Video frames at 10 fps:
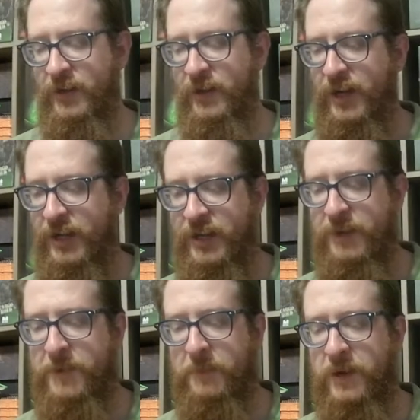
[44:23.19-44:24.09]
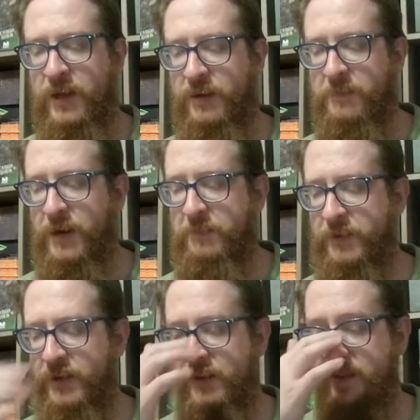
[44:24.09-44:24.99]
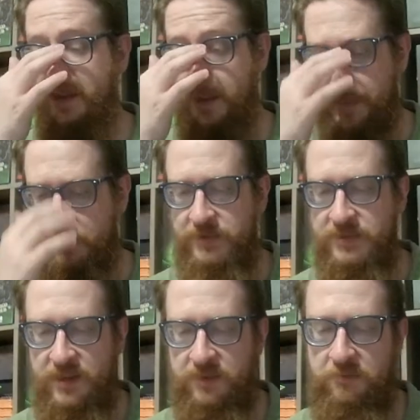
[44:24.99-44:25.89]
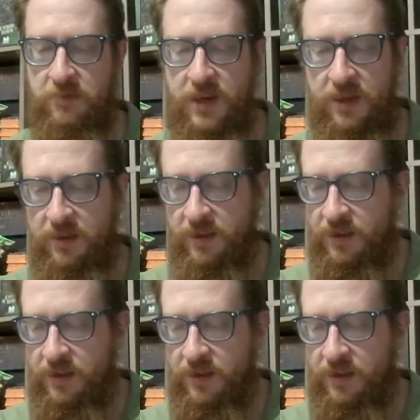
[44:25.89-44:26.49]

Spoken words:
I keep on picking them up, and then I'm always like, well,